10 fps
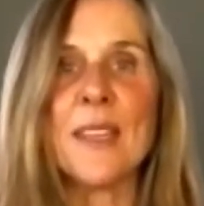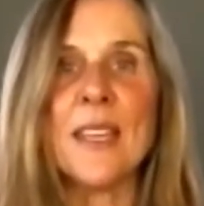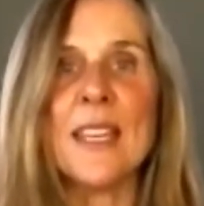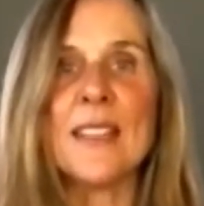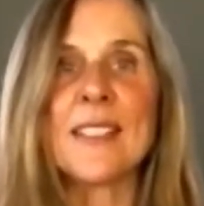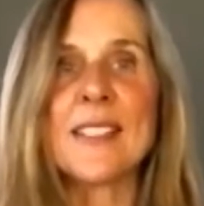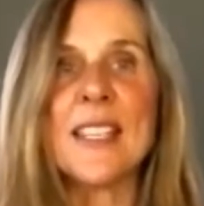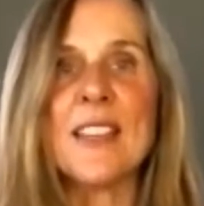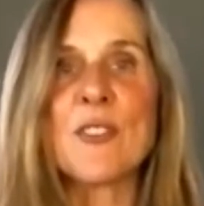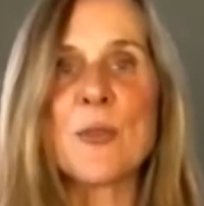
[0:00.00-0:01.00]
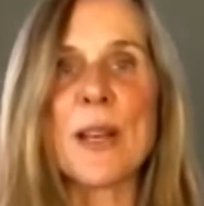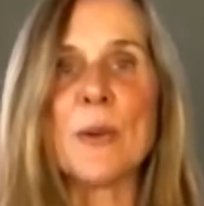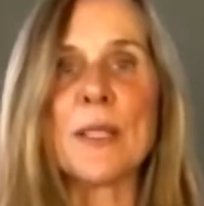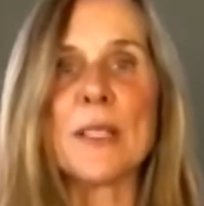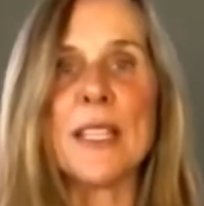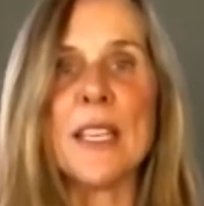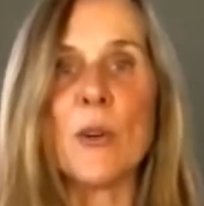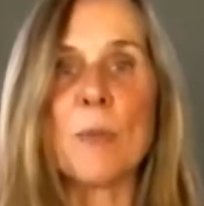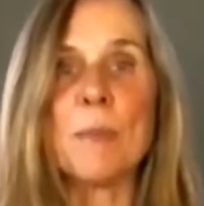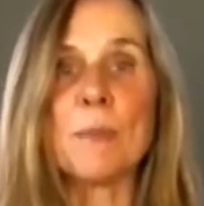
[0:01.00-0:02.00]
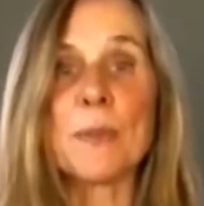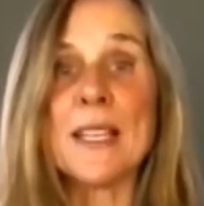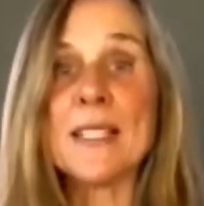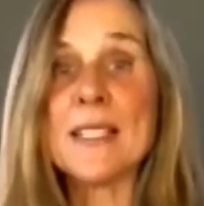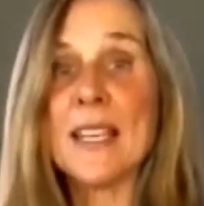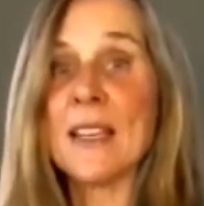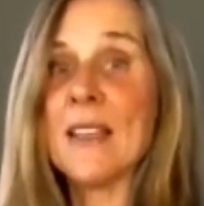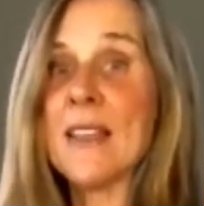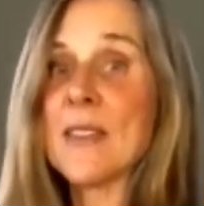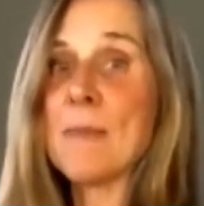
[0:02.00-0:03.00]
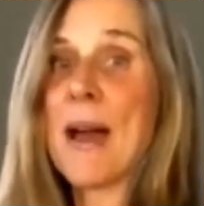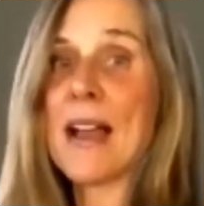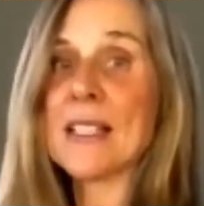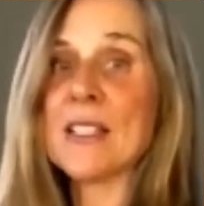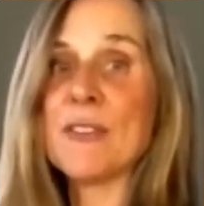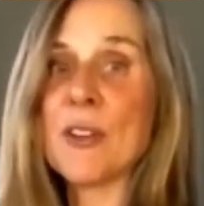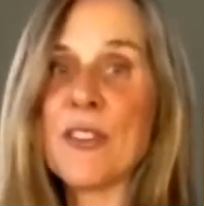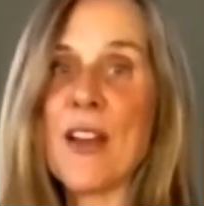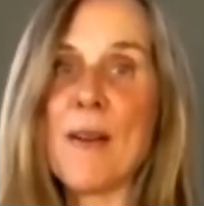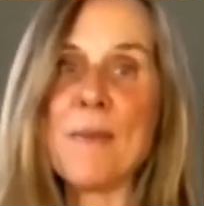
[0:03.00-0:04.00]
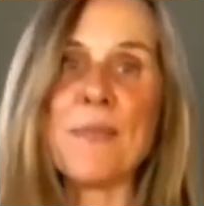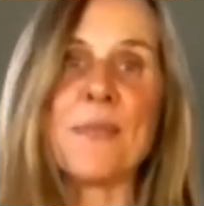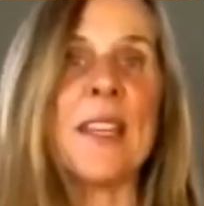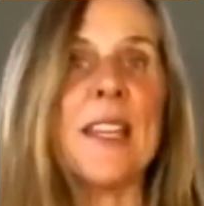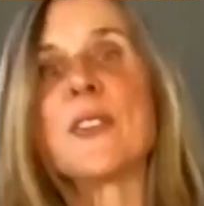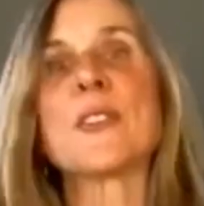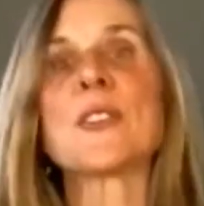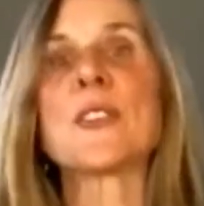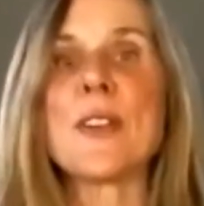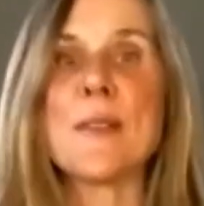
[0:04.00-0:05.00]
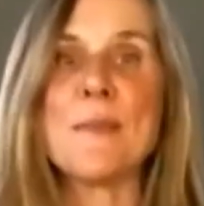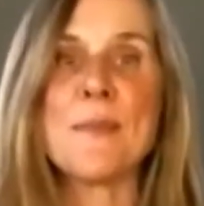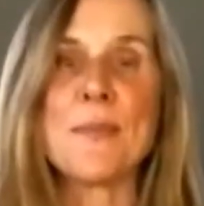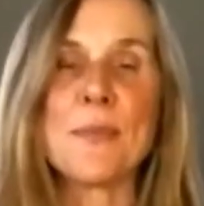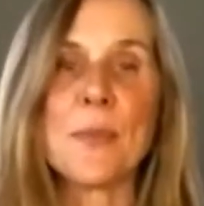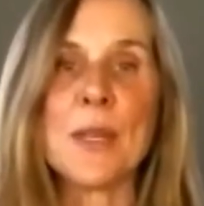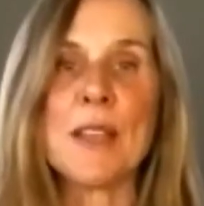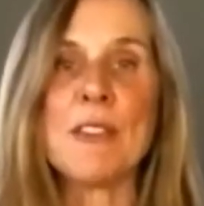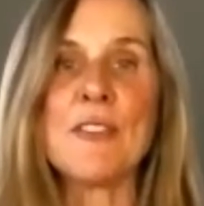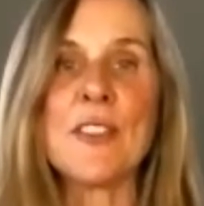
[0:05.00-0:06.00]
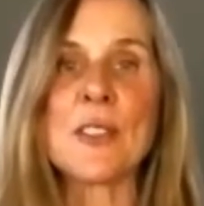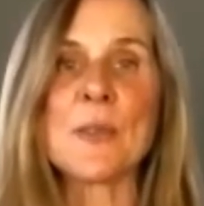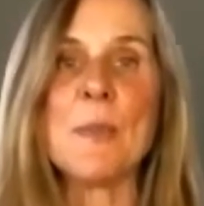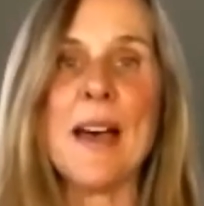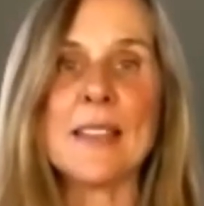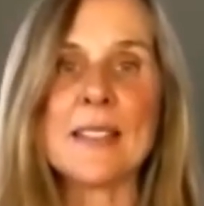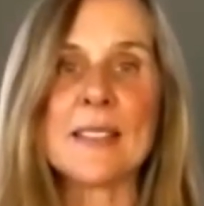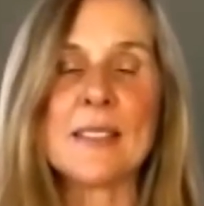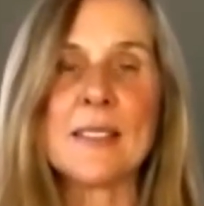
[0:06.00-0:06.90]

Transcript: in the sea of tranquility, or placing the backs of your thumb in your sternum, whatever feels best.